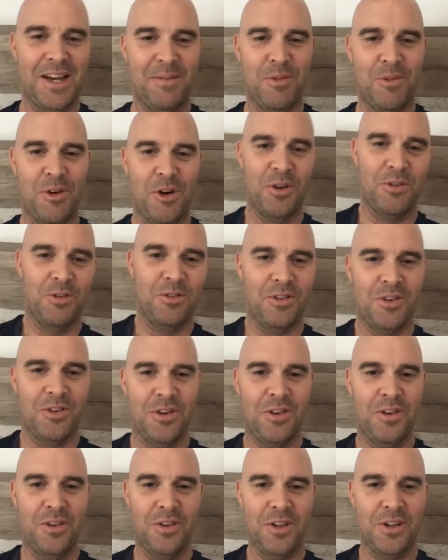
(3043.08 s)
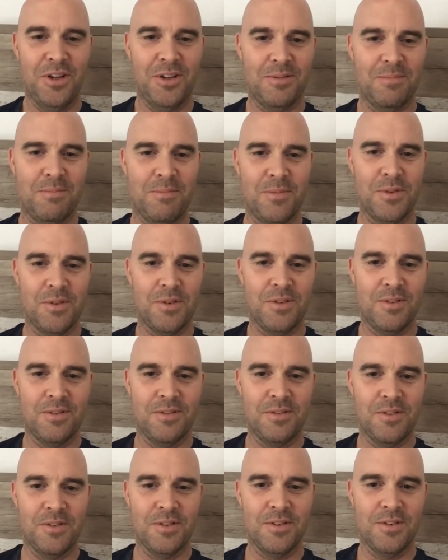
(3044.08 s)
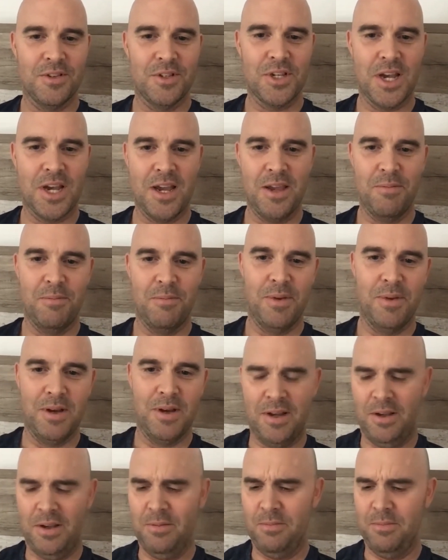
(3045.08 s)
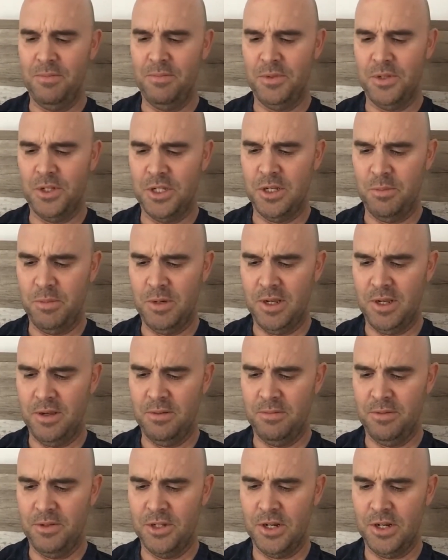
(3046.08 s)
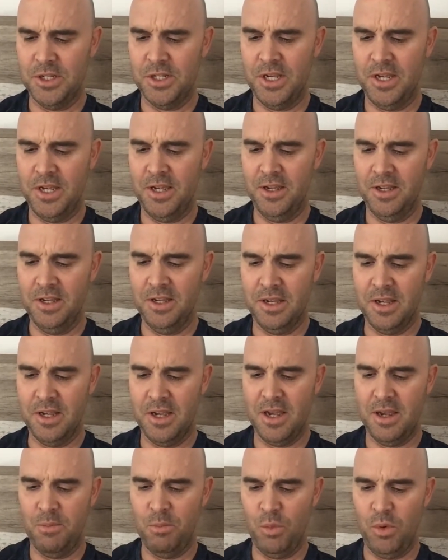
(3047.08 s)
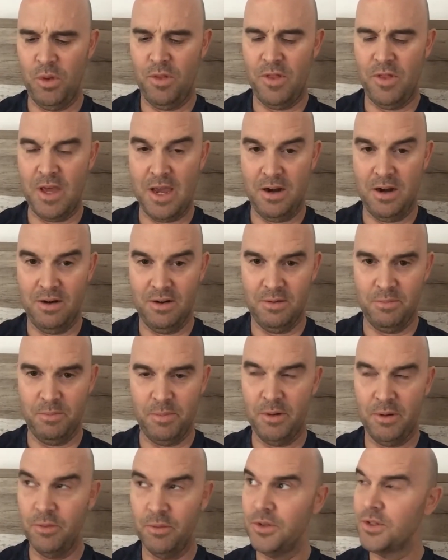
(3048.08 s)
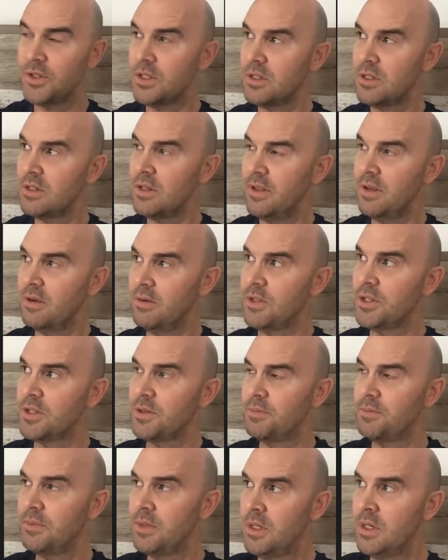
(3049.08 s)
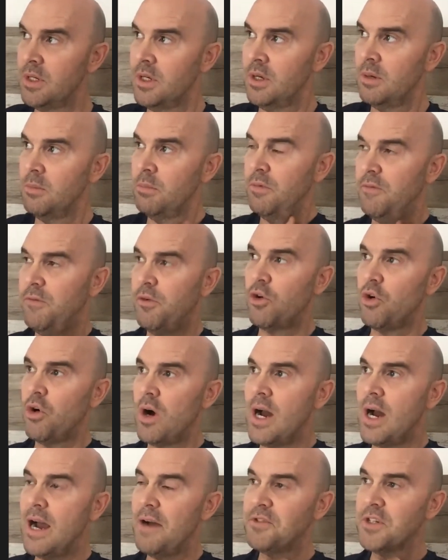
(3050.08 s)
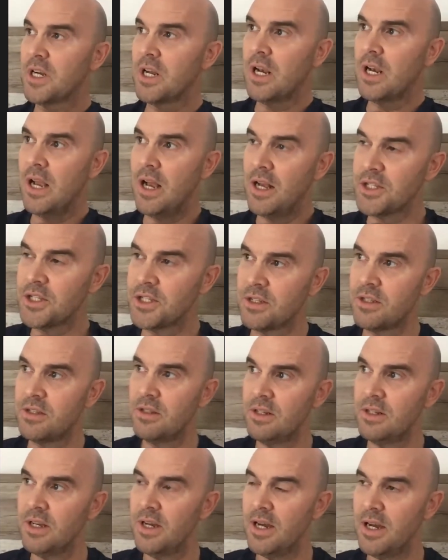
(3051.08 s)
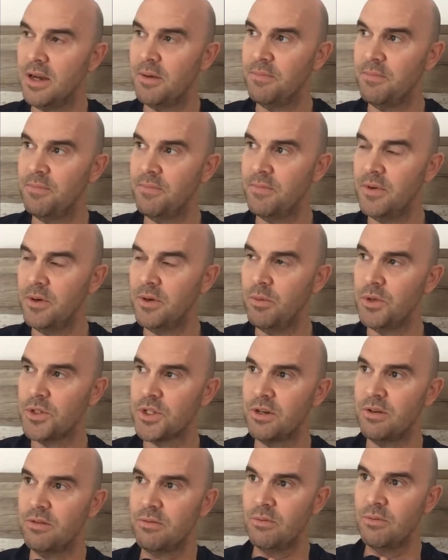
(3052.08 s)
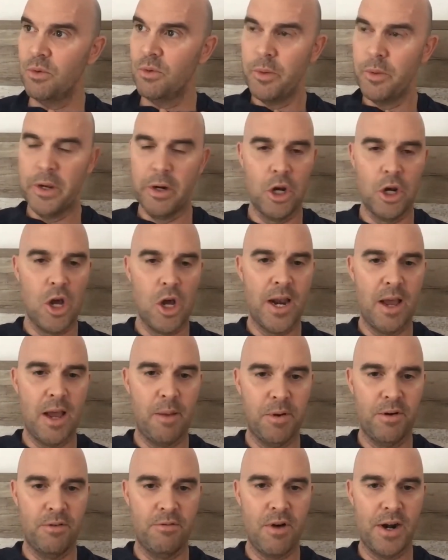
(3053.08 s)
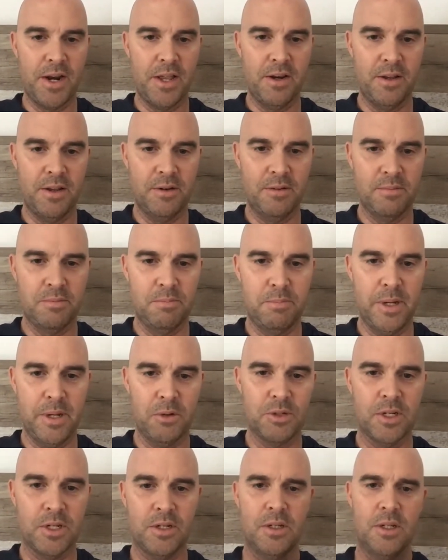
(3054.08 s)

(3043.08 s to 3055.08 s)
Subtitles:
on the same similar dicey thing with that, but I think it was before or after class. It wasn't where we had line up and run in and belt it,